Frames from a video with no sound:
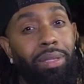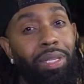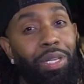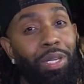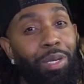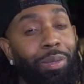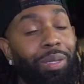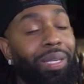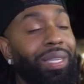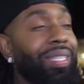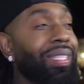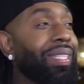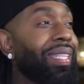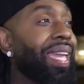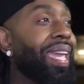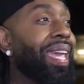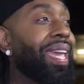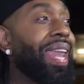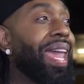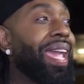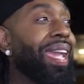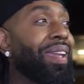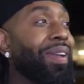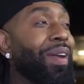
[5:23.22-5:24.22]
You know what I'm
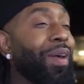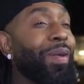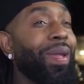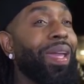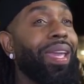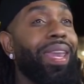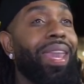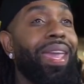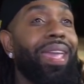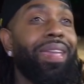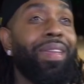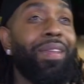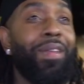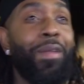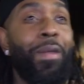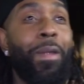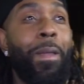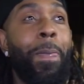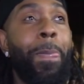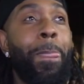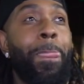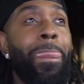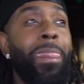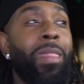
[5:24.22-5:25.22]
saying? Like, okay, like
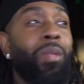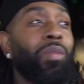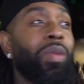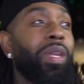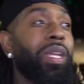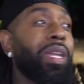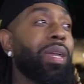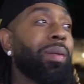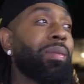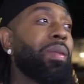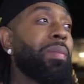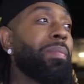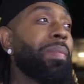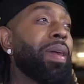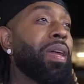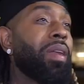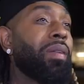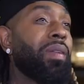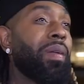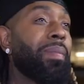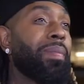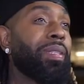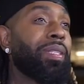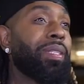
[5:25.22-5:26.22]
when it comes to
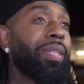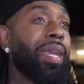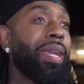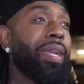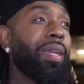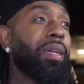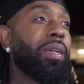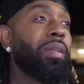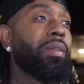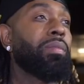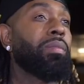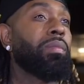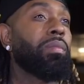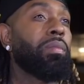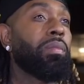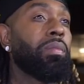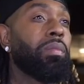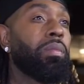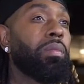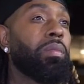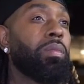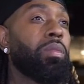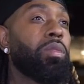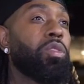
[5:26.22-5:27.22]
battle rap, it's like a,
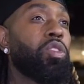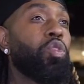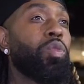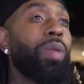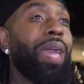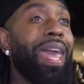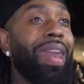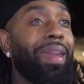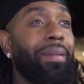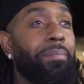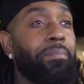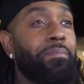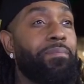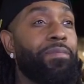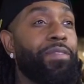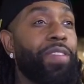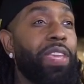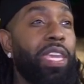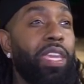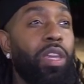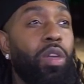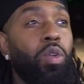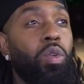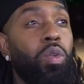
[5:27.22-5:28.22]
you gotta
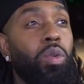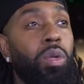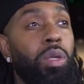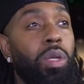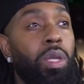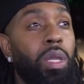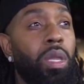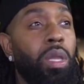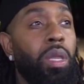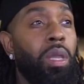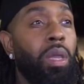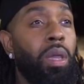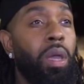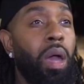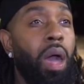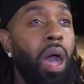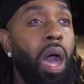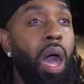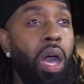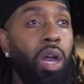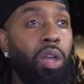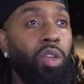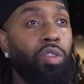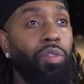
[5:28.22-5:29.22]
feel
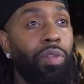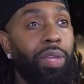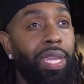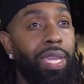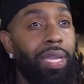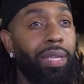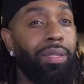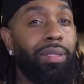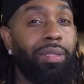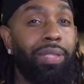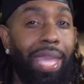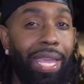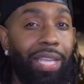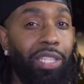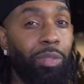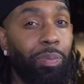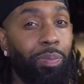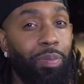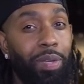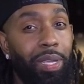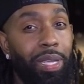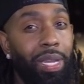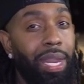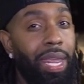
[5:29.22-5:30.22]
hungry and
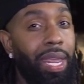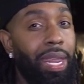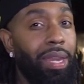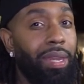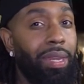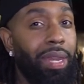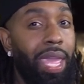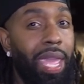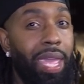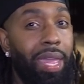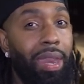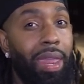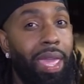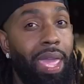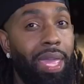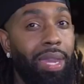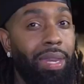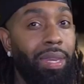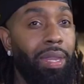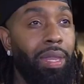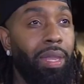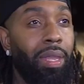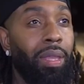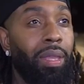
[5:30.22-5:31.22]
desperate and, and,
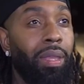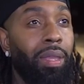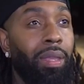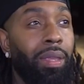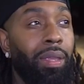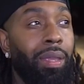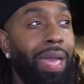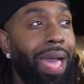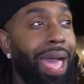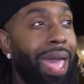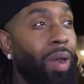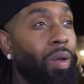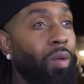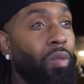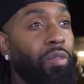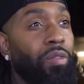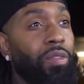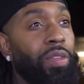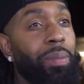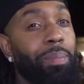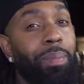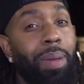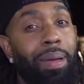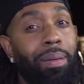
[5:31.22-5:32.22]
and, I don't
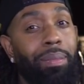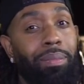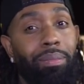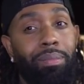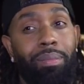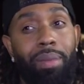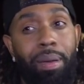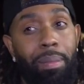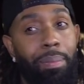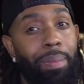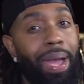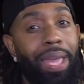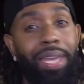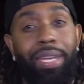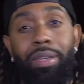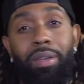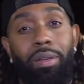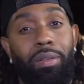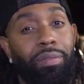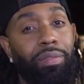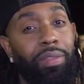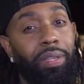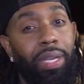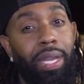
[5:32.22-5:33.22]
feel, my, my body
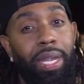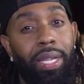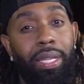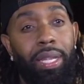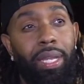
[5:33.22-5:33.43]
don't feel like